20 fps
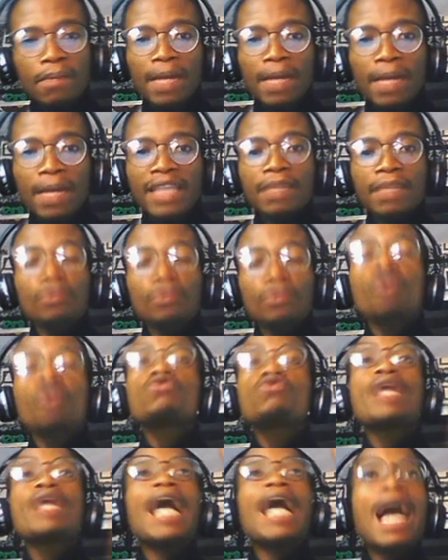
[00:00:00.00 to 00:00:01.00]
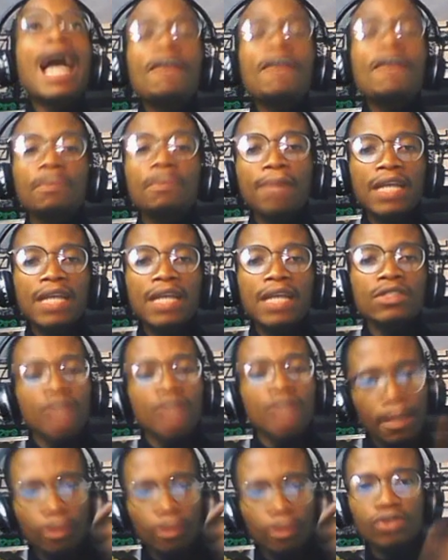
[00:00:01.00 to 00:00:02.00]
marketer because we have the plans. I'm
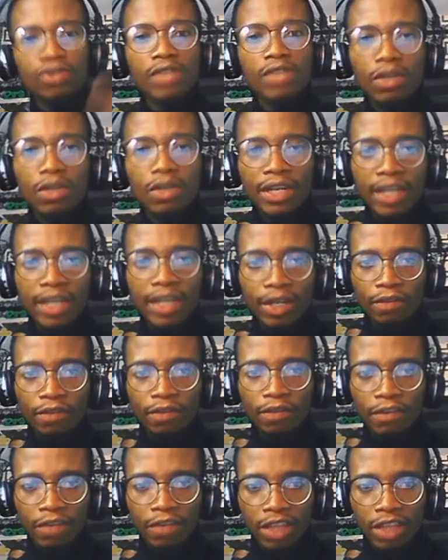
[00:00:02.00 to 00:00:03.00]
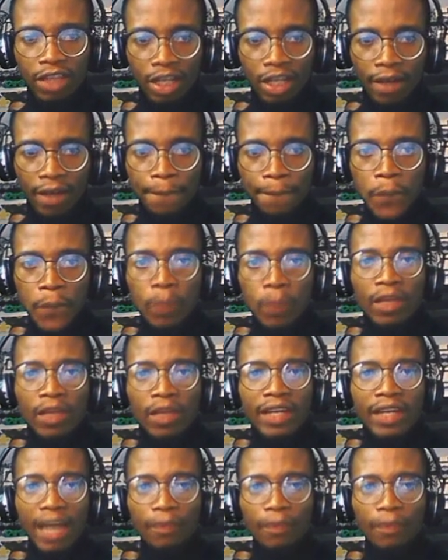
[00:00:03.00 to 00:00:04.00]
going to tell you at the end of everything.
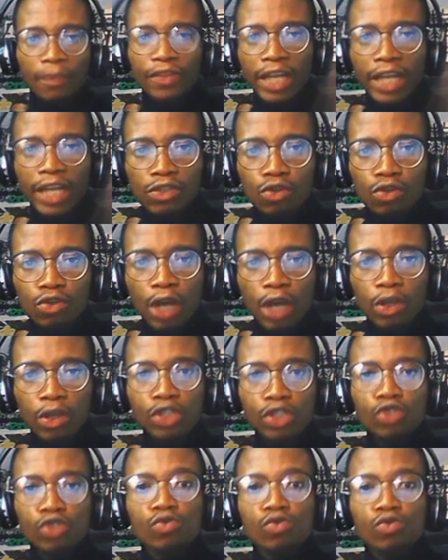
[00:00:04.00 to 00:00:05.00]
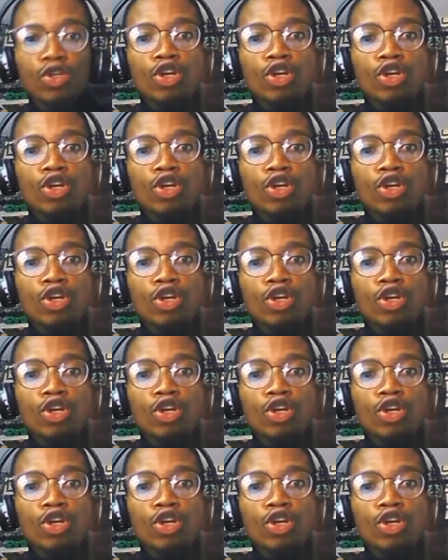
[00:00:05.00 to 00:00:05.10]
Now, day two, you're going to